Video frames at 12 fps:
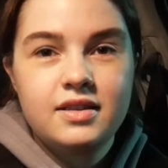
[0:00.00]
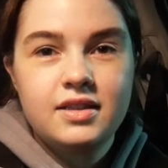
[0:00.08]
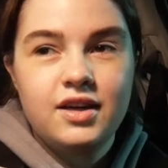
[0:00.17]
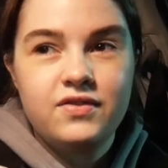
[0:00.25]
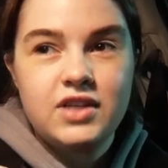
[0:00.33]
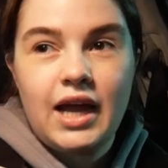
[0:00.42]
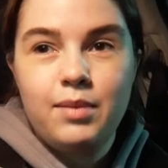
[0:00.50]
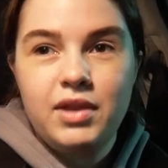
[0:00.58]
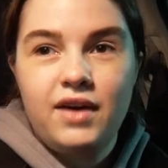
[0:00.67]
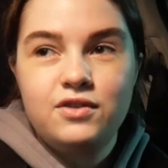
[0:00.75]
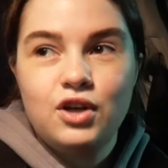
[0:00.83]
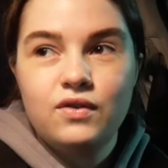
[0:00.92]
of time
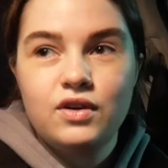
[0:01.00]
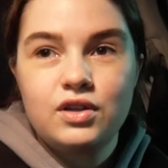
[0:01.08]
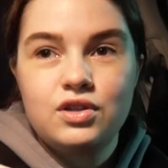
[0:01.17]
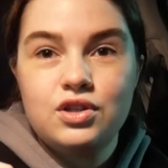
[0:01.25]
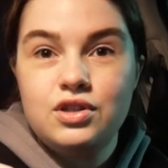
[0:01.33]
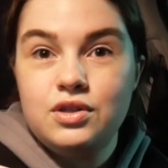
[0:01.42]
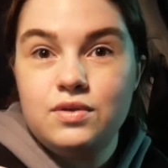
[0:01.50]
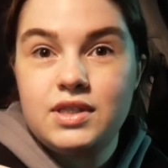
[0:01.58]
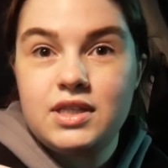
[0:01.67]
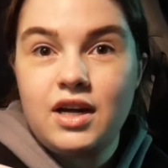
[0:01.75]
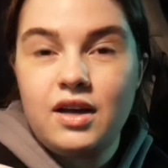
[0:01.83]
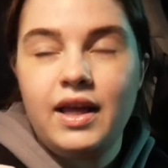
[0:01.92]
left over to do
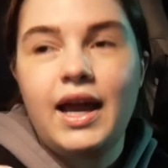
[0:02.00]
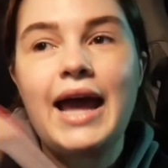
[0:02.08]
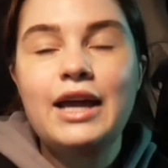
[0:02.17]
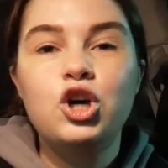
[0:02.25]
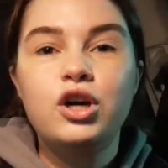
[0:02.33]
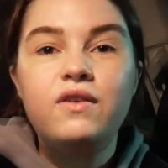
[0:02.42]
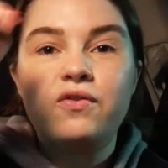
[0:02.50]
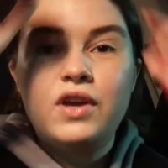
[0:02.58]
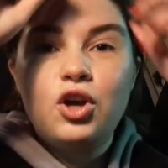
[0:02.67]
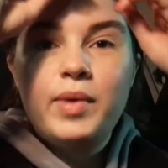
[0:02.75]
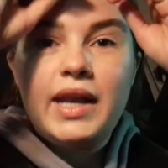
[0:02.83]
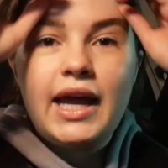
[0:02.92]
stuff. Like, I could
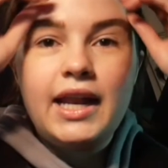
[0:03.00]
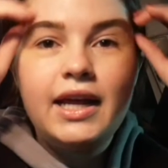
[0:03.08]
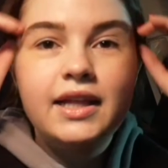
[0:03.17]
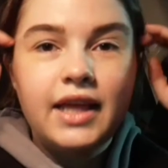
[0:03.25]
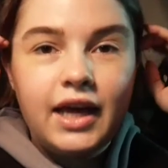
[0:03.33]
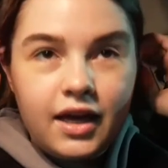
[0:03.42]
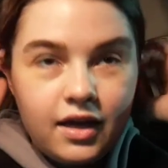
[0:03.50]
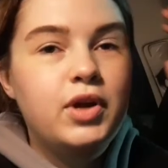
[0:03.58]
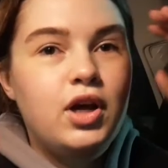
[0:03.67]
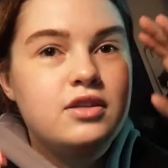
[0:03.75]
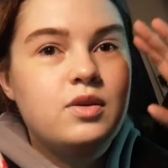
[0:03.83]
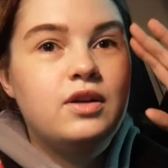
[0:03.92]
film and edit, like, but
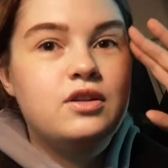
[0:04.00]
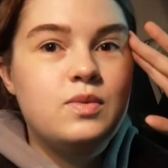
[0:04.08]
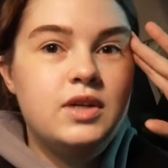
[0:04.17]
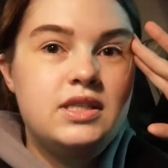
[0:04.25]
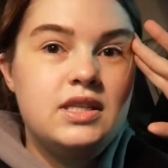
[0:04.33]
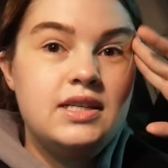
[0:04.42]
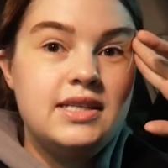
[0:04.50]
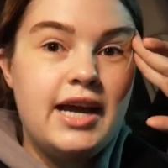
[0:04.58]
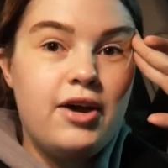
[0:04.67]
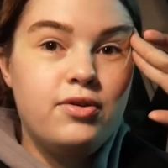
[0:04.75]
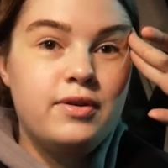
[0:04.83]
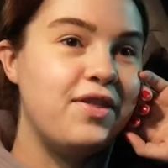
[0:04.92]
also I just want to sit
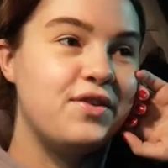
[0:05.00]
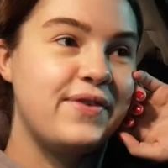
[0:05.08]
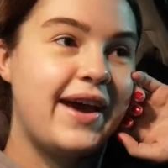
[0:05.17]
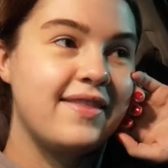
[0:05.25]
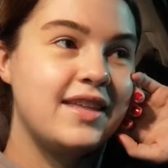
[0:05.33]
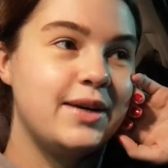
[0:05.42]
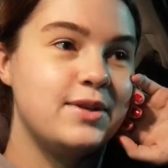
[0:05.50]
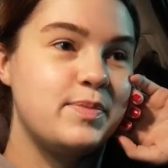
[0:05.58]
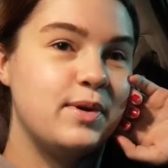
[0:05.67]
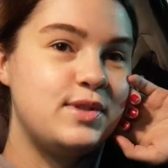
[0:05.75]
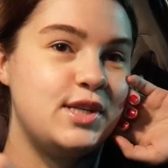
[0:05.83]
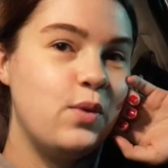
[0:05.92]
down. The fact that I was
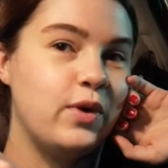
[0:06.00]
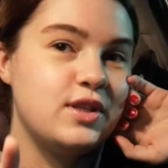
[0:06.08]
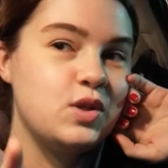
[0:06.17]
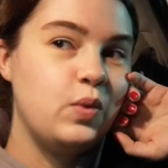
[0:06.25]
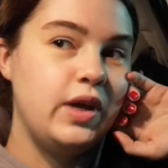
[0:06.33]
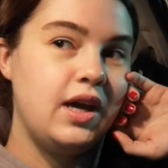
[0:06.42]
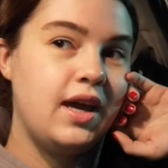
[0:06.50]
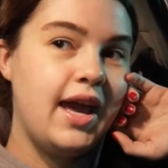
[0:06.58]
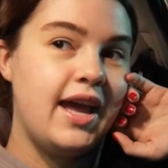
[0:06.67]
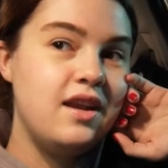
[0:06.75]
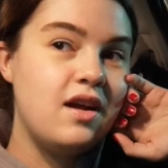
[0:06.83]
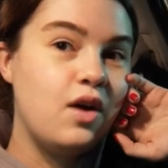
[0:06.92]
posting once a week
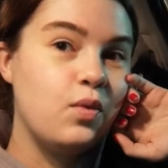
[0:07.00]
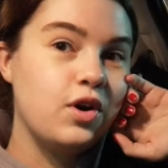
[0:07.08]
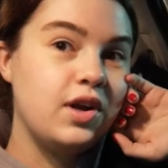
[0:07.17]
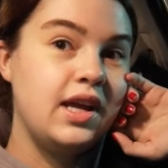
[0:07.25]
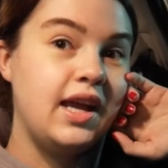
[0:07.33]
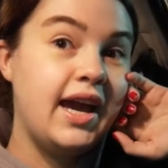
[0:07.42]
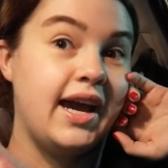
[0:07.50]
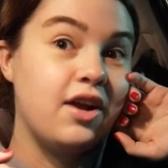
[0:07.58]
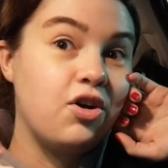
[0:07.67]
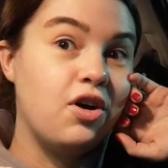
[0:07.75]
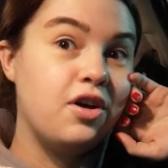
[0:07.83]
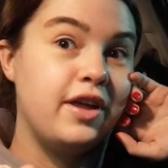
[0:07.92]
and not working
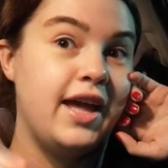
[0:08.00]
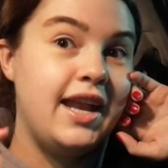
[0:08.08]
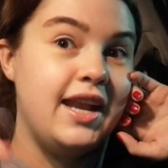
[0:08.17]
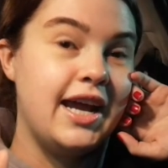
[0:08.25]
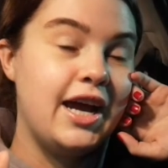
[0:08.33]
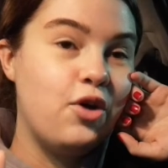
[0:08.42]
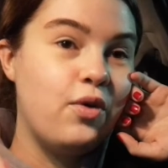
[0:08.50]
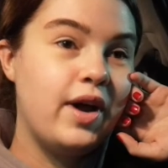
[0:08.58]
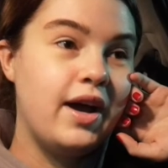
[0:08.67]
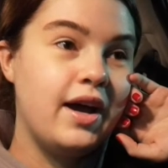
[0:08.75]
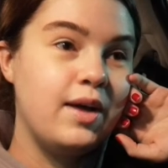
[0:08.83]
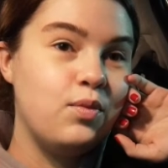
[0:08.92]
at all, and now
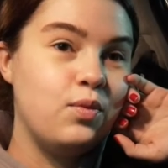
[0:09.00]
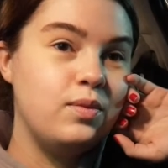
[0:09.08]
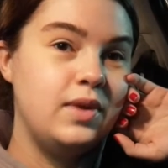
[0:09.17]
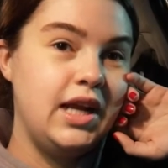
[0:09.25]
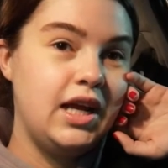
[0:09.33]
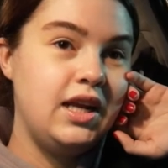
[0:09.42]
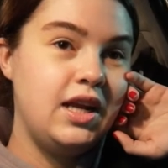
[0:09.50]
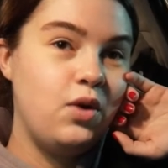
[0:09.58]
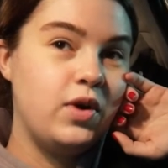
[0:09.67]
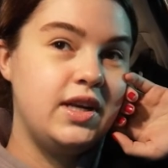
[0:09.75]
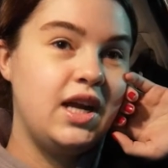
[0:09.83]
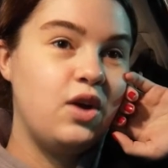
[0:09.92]
I'm nannying
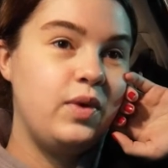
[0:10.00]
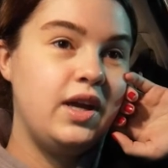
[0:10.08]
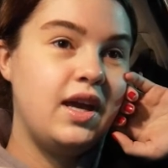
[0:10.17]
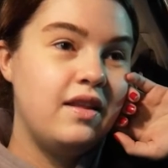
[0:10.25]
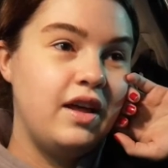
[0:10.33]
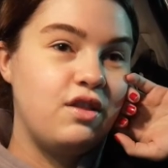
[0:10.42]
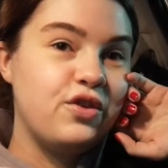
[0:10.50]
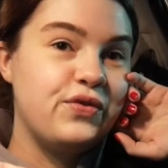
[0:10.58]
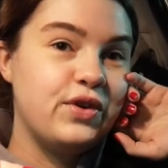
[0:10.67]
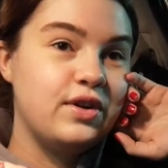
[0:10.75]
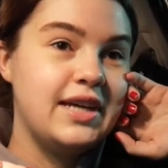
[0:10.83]
one day a week, like the full